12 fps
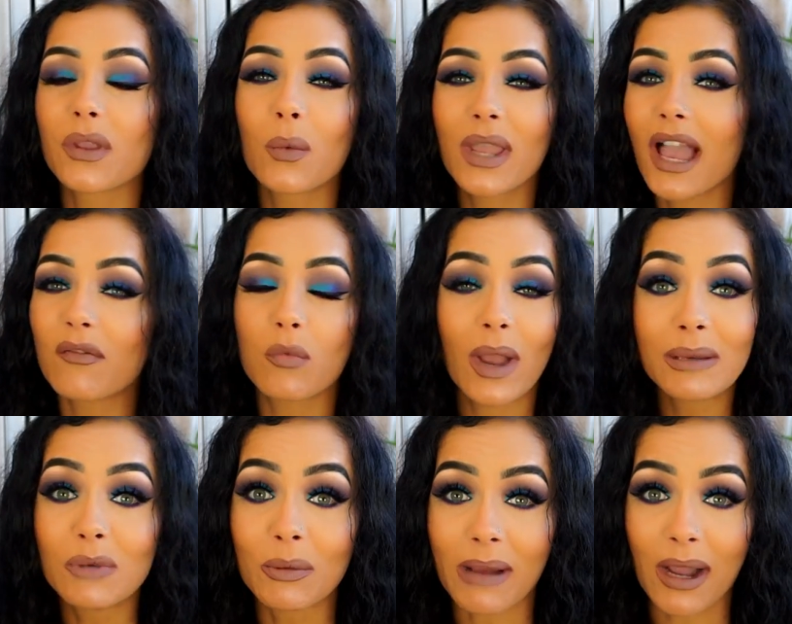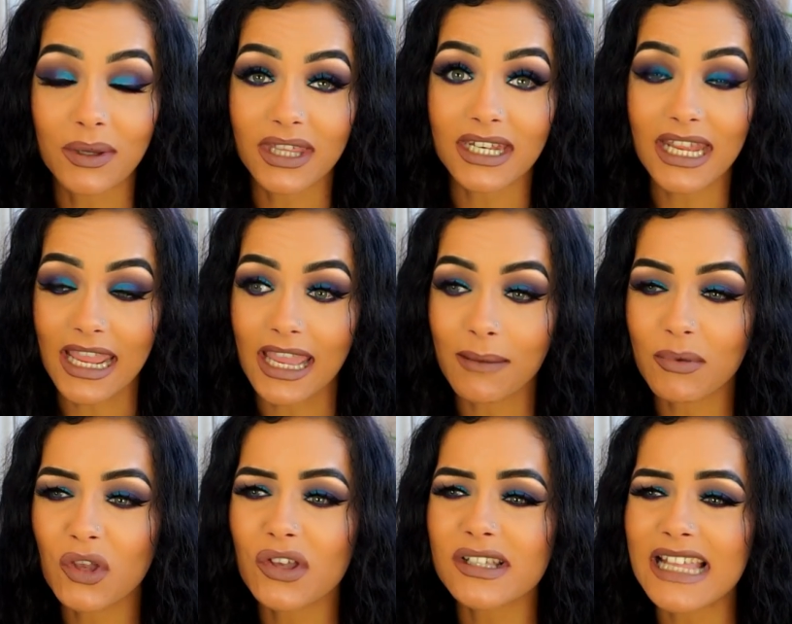we have way more power than it
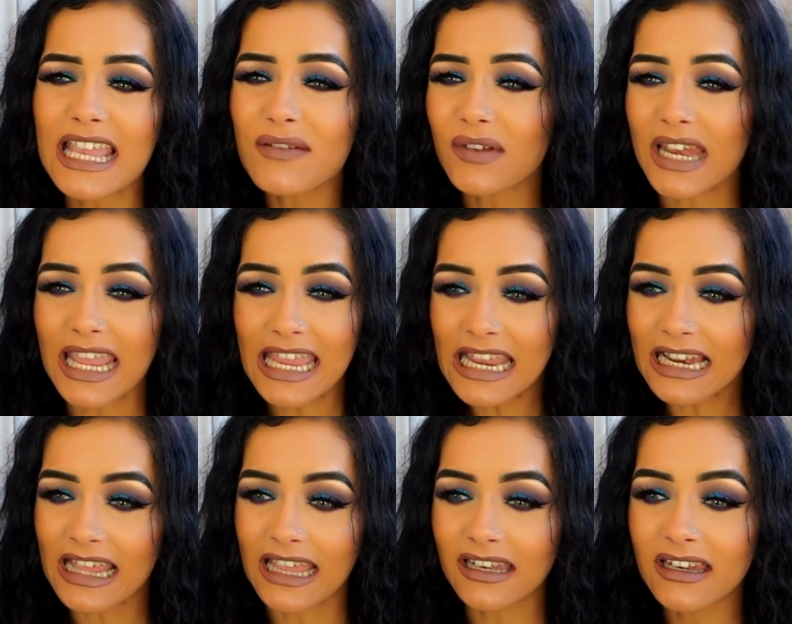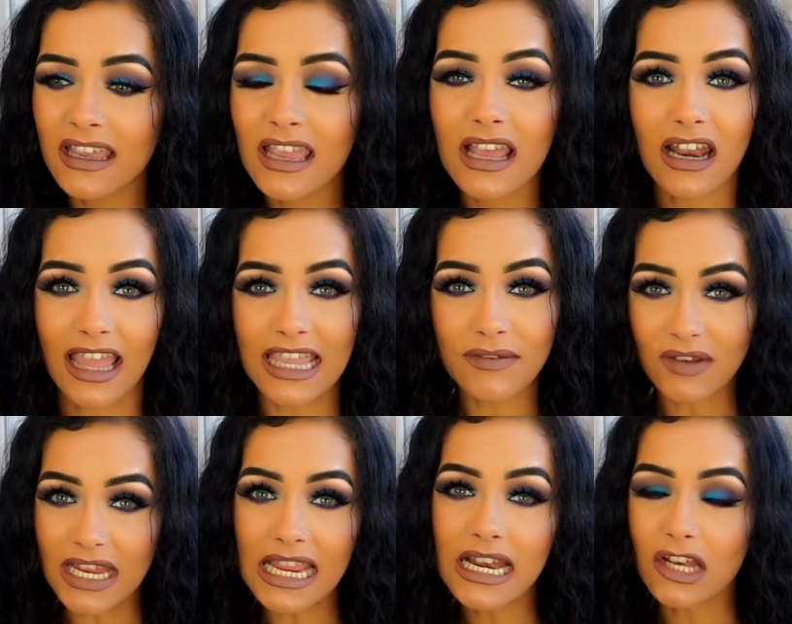because even healing, like
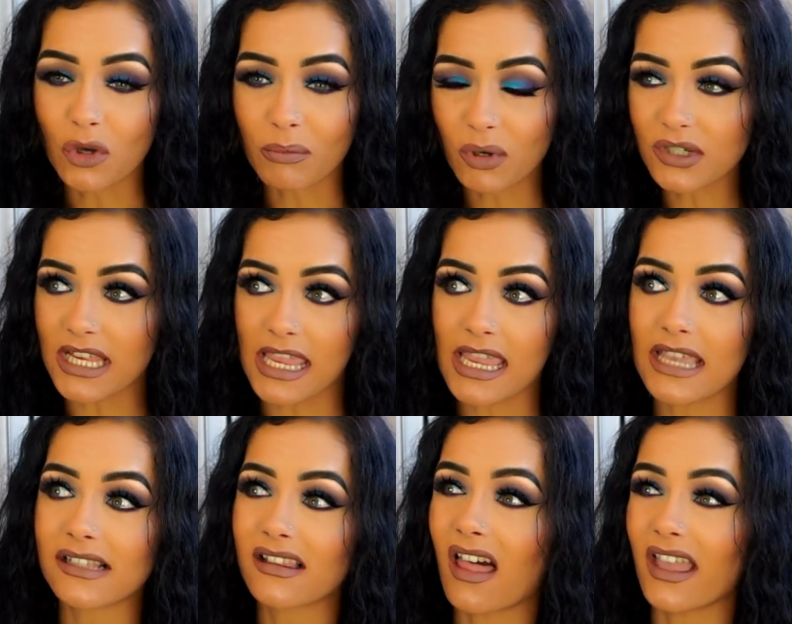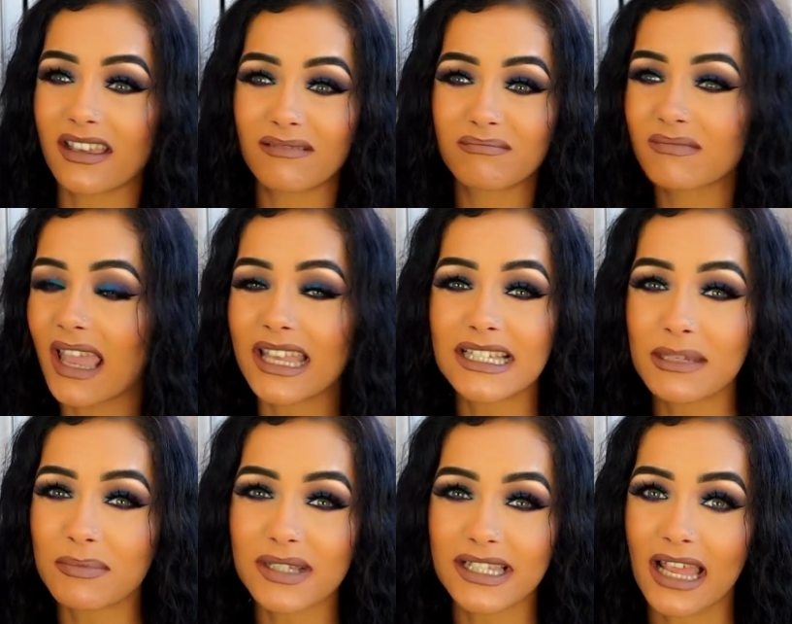even healing your body is like
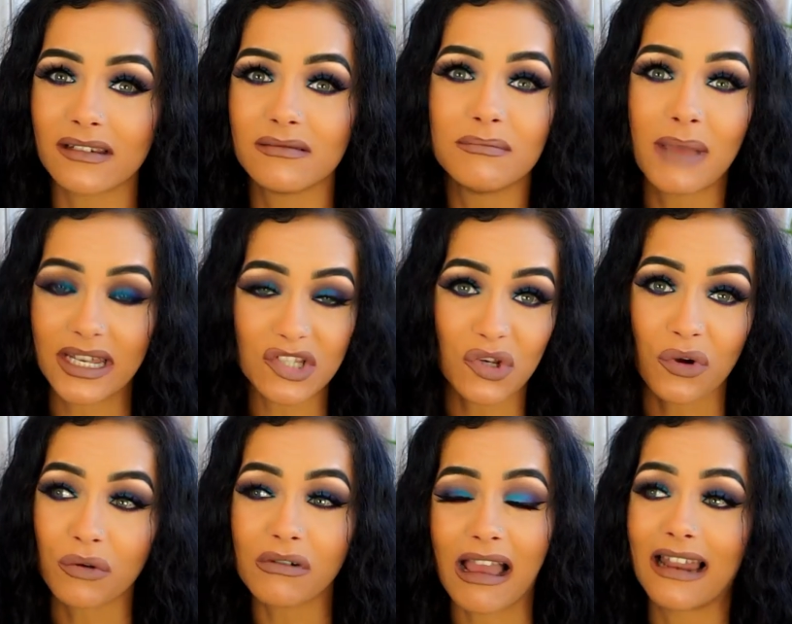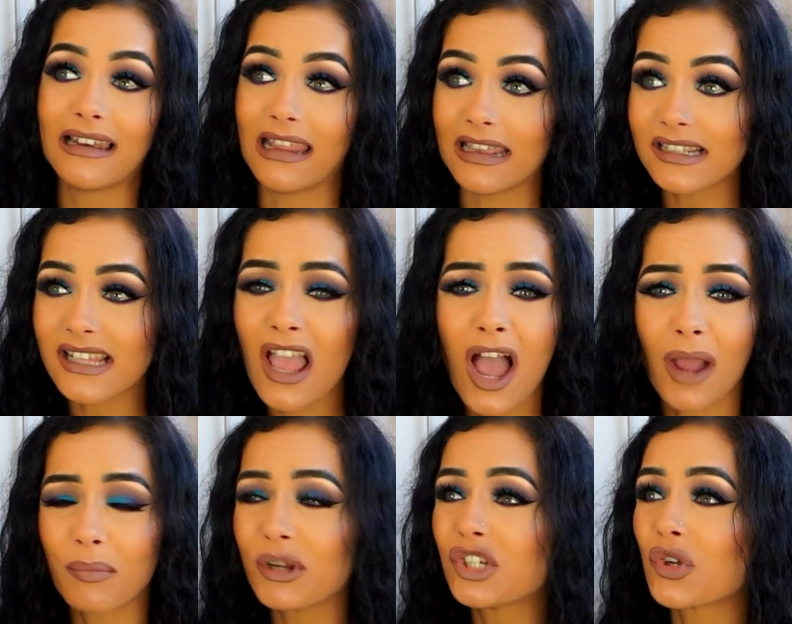80% mental at least.
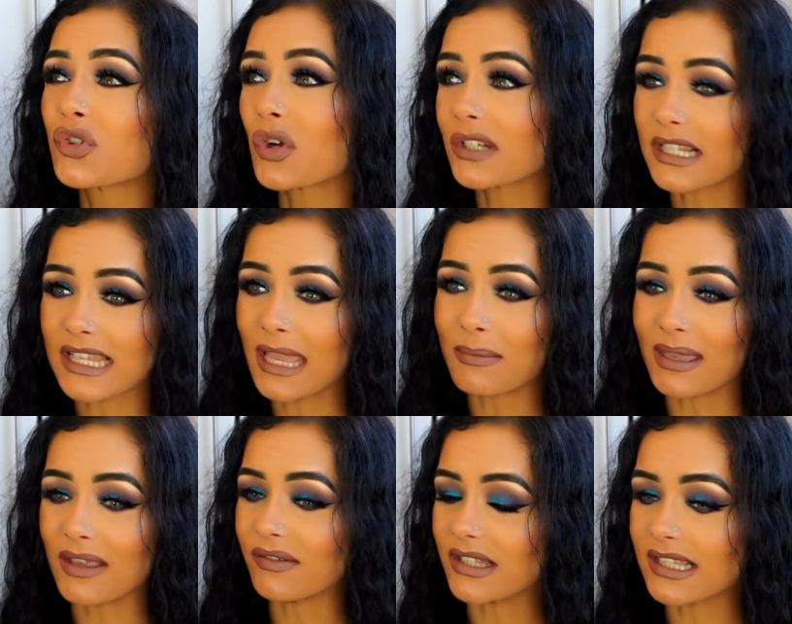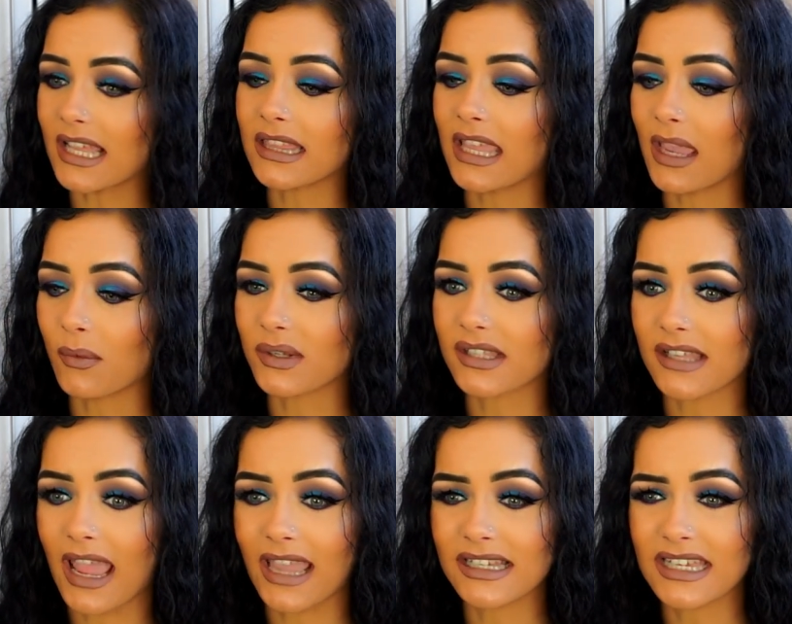I'm pretty sure Dr. Sebi even said that it was
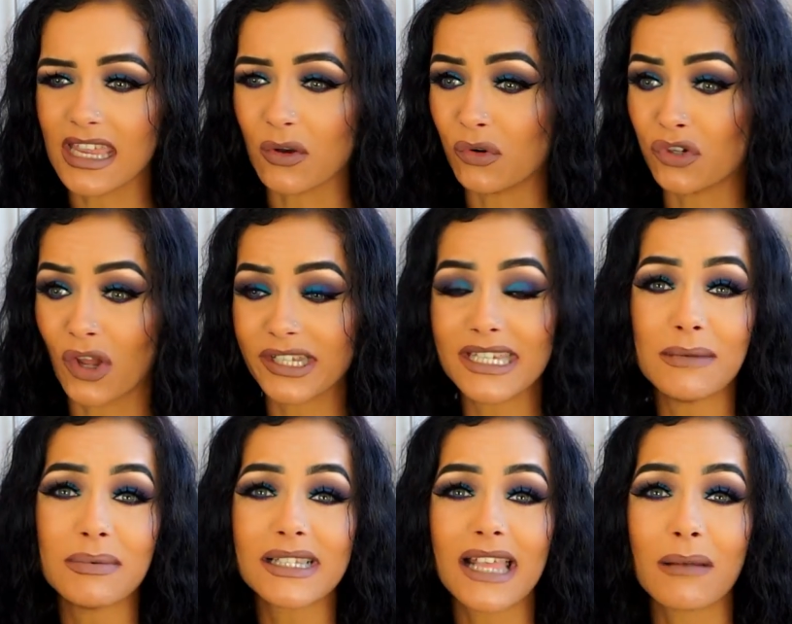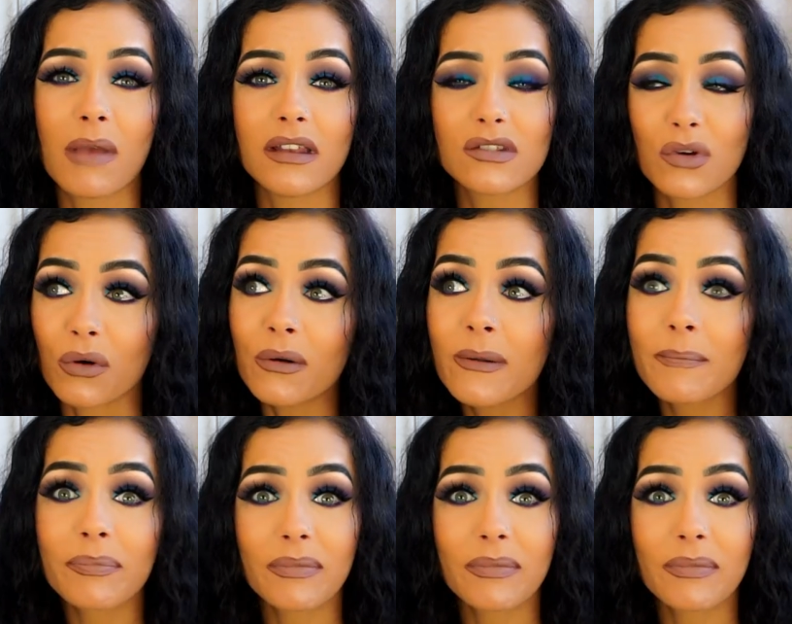80 or 90% mental.